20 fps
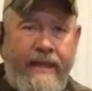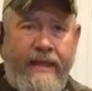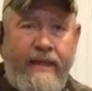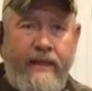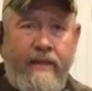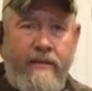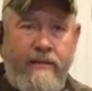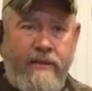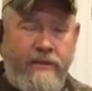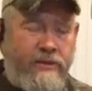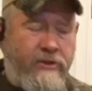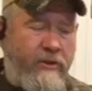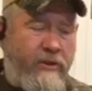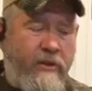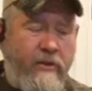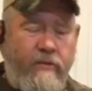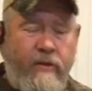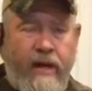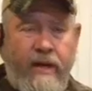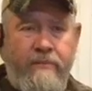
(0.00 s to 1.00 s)
end that you
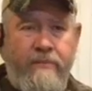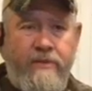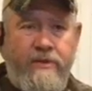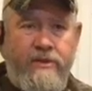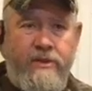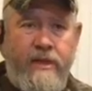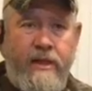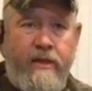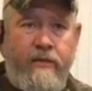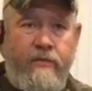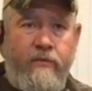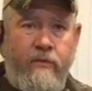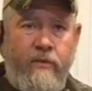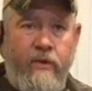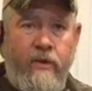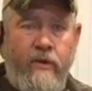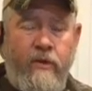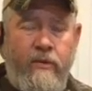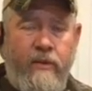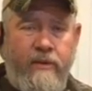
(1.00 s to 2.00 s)
can wrap the snare
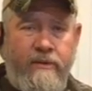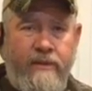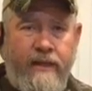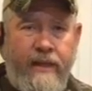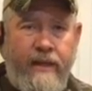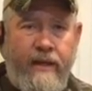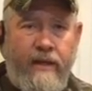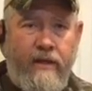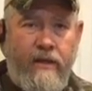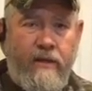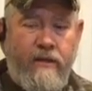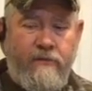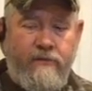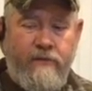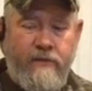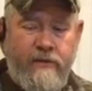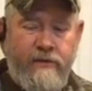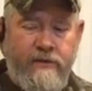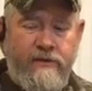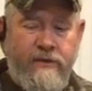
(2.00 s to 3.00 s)
through or tie off
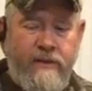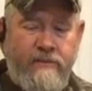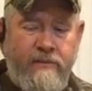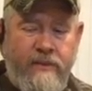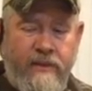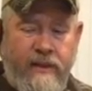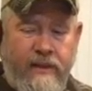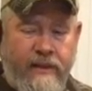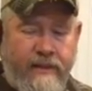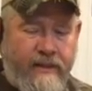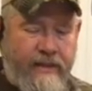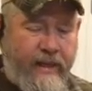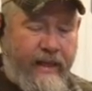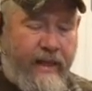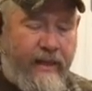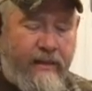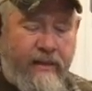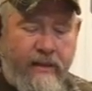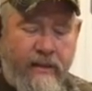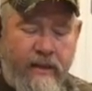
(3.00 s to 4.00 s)
or do something like
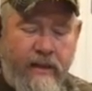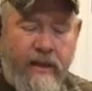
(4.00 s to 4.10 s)
that.